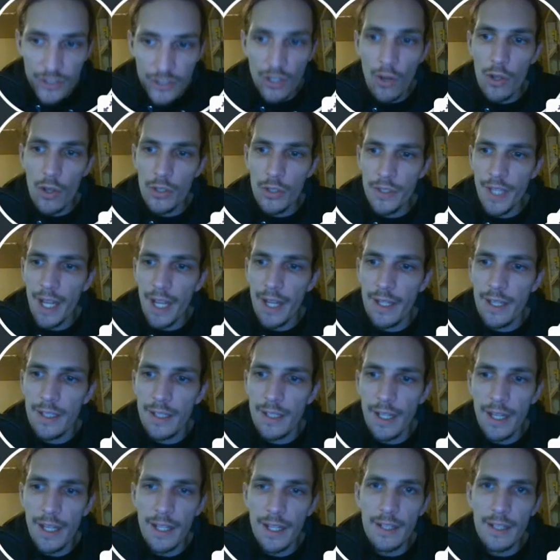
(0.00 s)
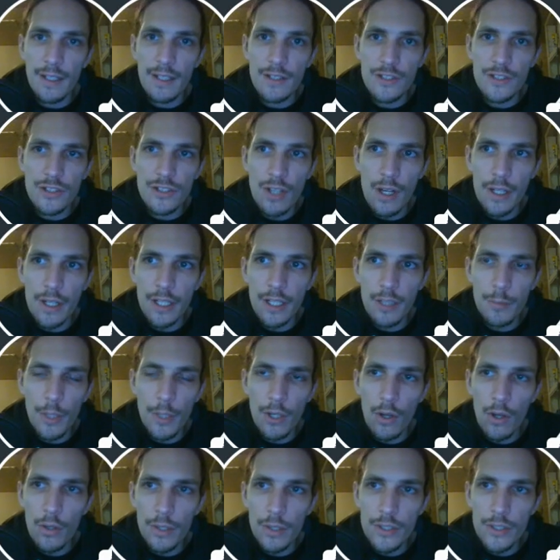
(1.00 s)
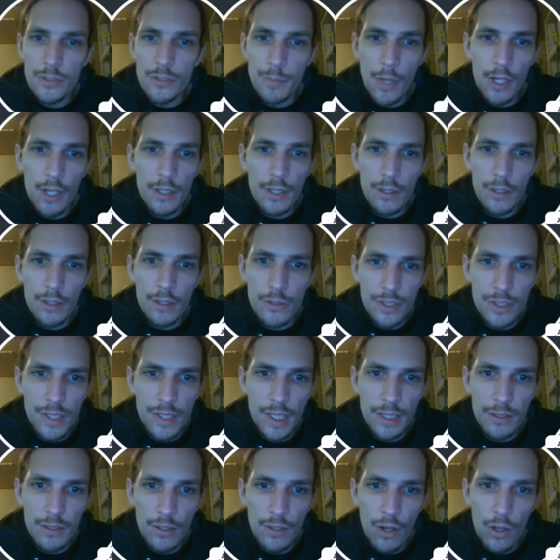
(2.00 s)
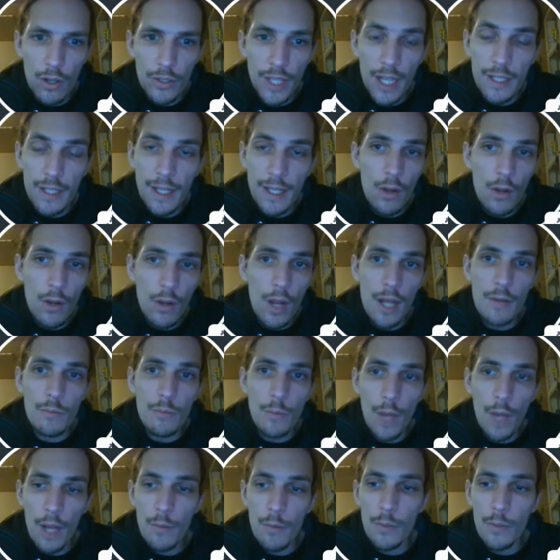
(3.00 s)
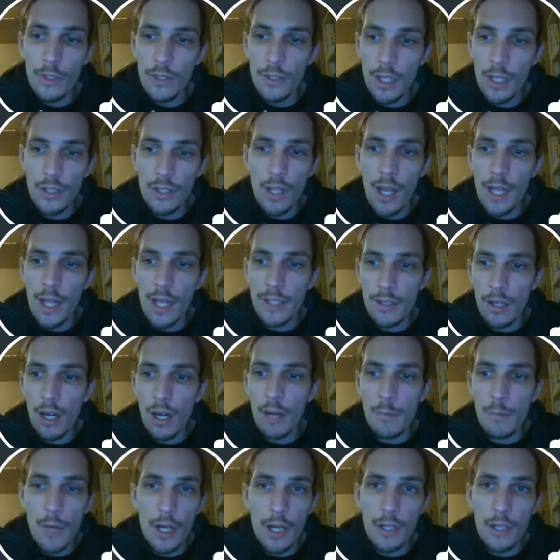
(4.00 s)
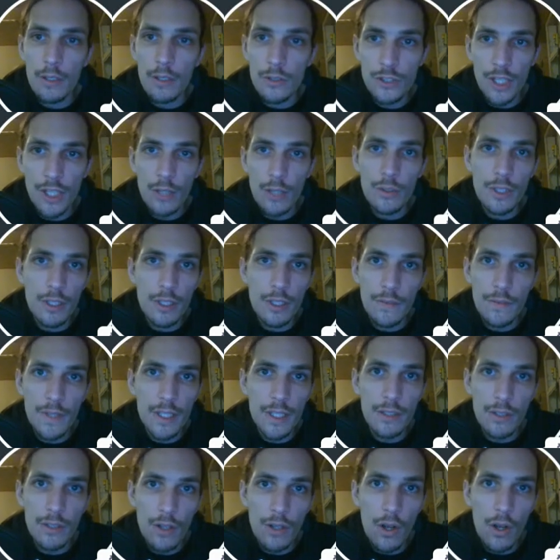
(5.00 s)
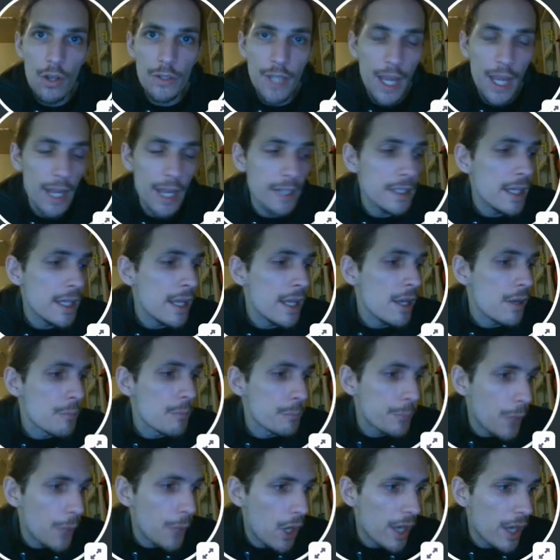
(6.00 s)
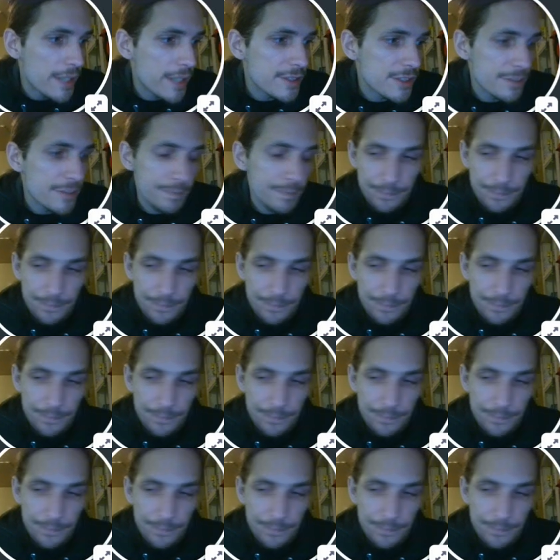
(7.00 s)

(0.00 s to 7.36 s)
all that and is talking about all these marketers that think they're all that. Now, I will not lie. There are marketers out there that think they're all that. But